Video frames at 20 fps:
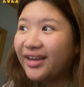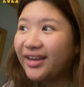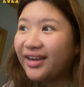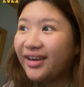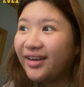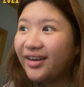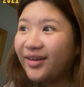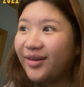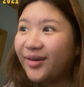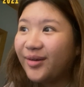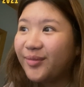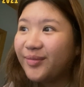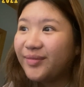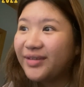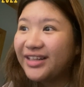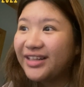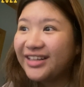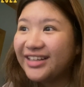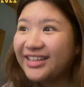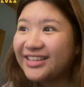um,
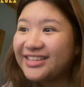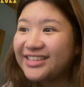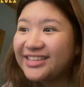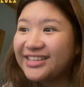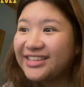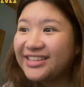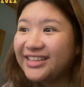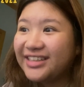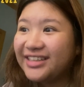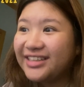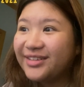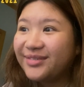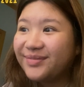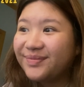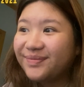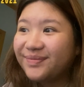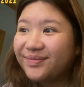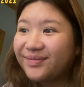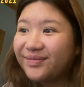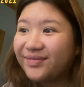let's see
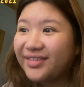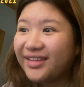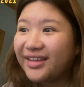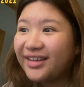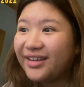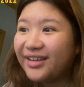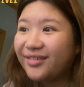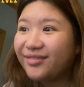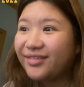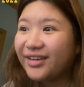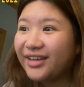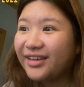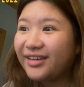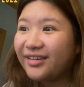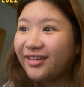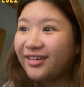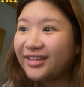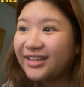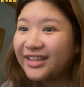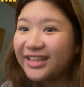if I
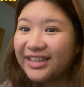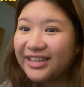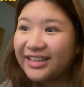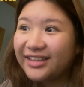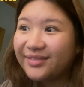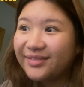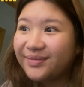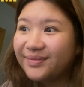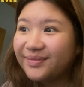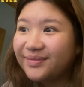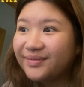got in.